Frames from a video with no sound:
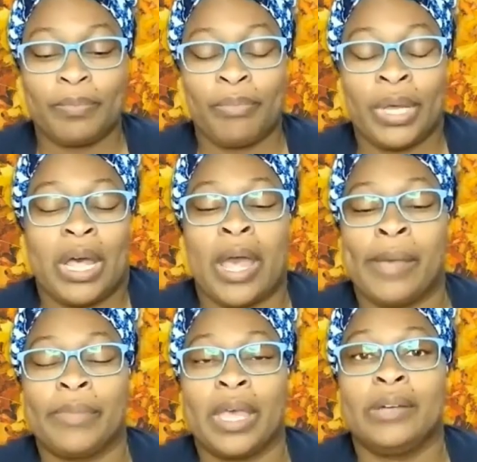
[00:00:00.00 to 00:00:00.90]
But
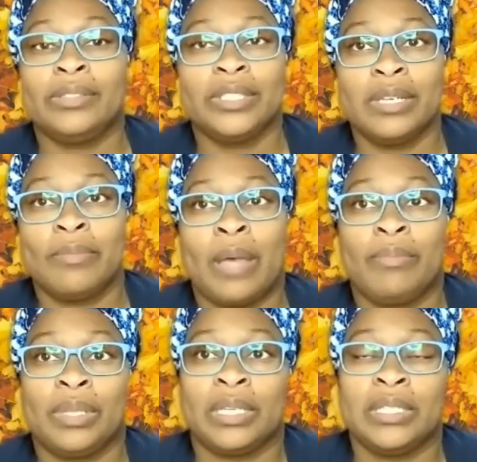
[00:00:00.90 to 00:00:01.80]
I'm counting my
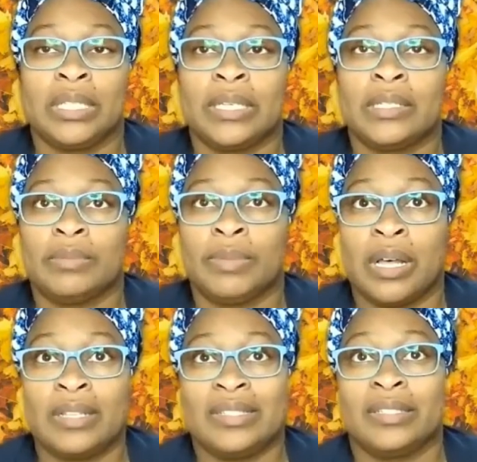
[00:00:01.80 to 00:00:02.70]
blessings
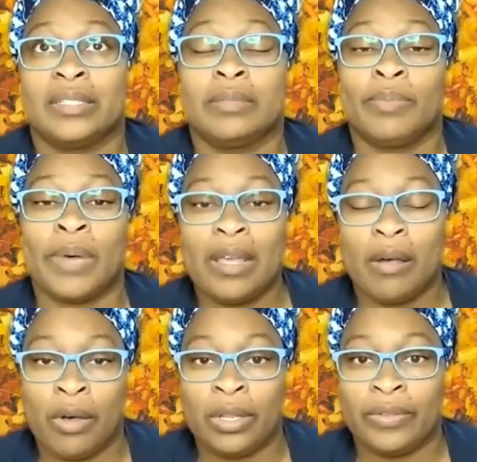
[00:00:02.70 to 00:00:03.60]
because despite
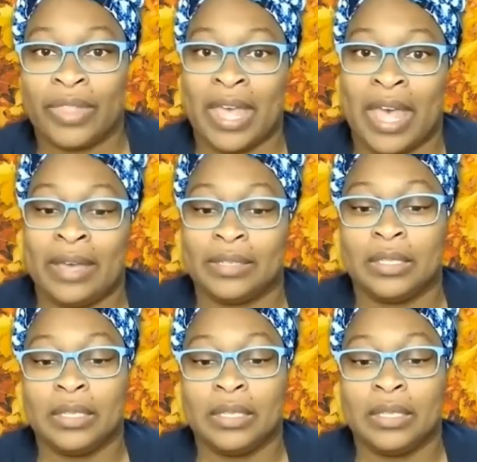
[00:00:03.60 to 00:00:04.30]
all of that,